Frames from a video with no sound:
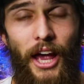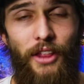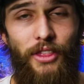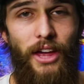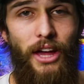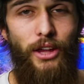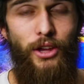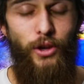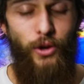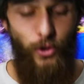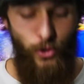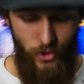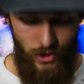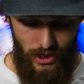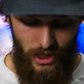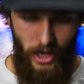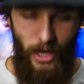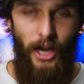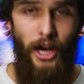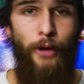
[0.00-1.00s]
that
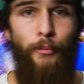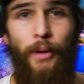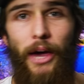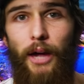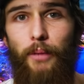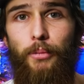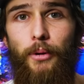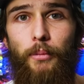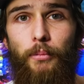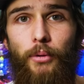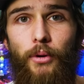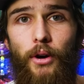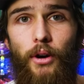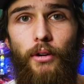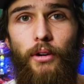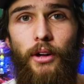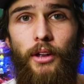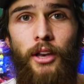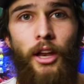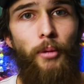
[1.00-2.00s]
use a MacBook Pro.
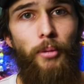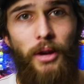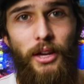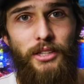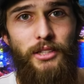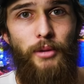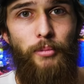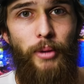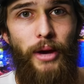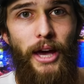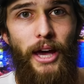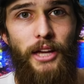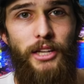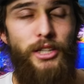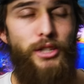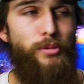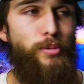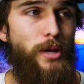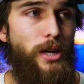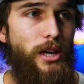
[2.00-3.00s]
Not because they're bad,
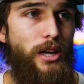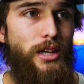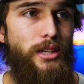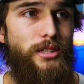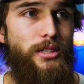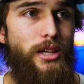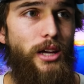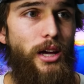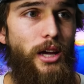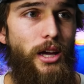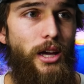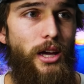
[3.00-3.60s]
just because